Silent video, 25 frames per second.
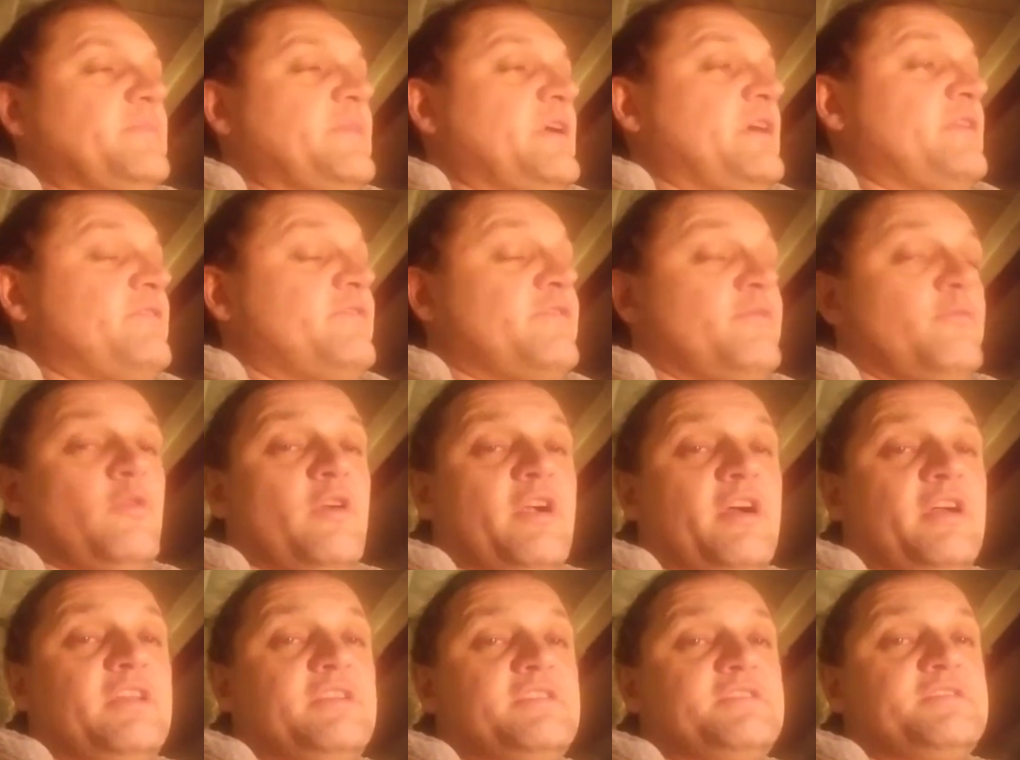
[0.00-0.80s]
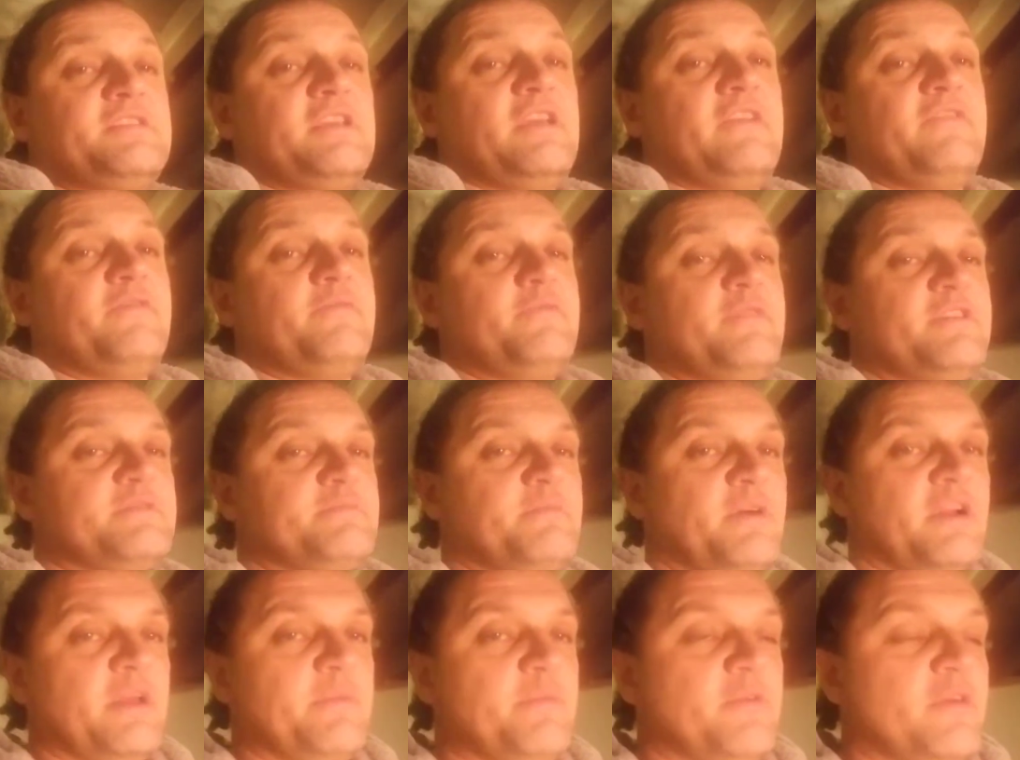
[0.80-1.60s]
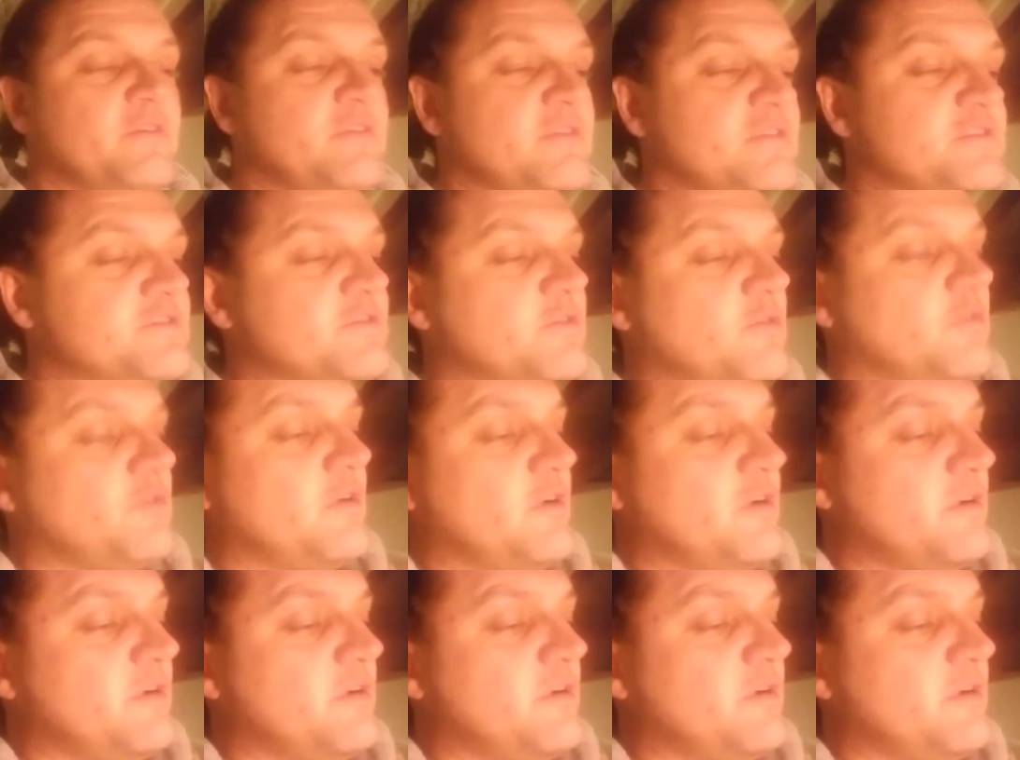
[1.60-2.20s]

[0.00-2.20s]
And from what I can see from this money printing that's going